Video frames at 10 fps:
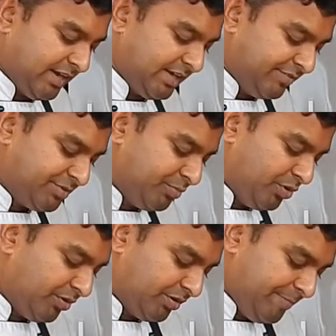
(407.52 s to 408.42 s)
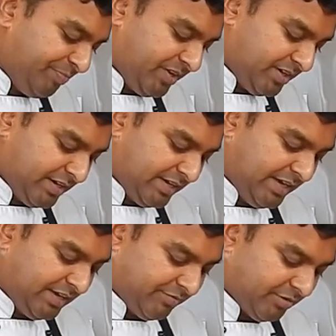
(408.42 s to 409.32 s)
and gives more
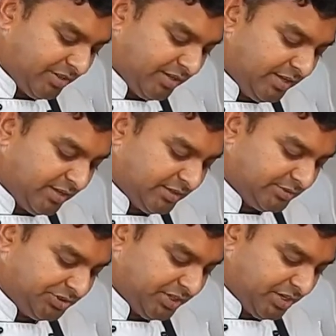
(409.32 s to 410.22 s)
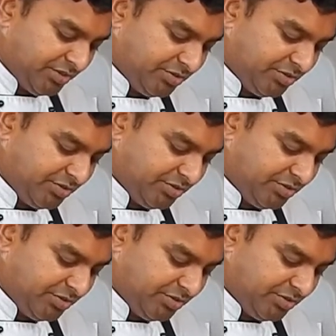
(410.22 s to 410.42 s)
heat for the chicken